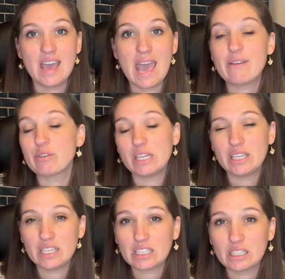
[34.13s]
Every
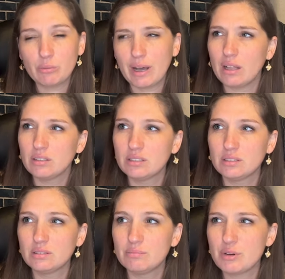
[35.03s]
year, well,
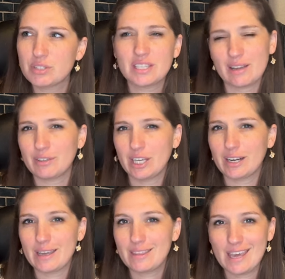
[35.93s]
mostly every
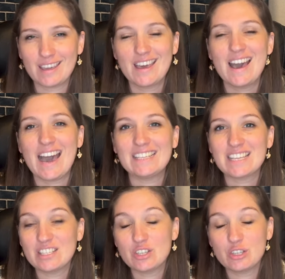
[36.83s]
year, I think, I
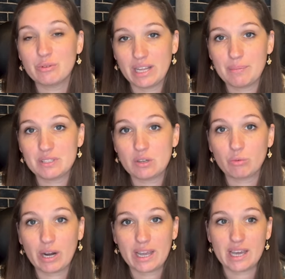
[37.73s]
tend to do an episode
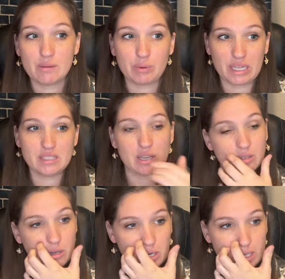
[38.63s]
where I kind of break down
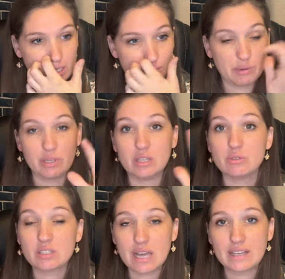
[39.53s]
the curriculum that we
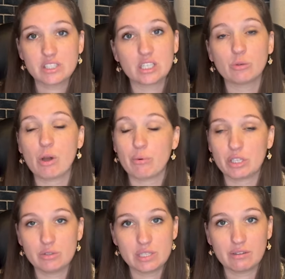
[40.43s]
used last year, what we're
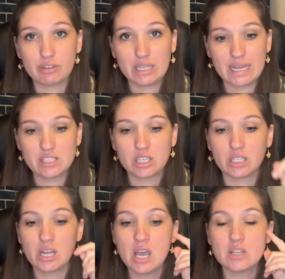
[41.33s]
using for next
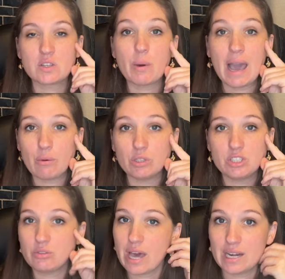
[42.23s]
year. So I will
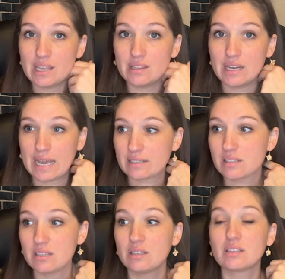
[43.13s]
do that in the
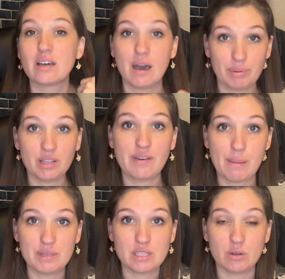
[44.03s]
next couple of
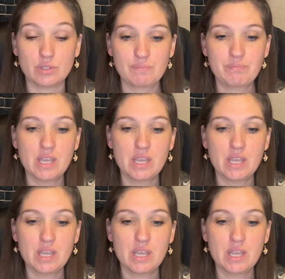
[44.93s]
episodes.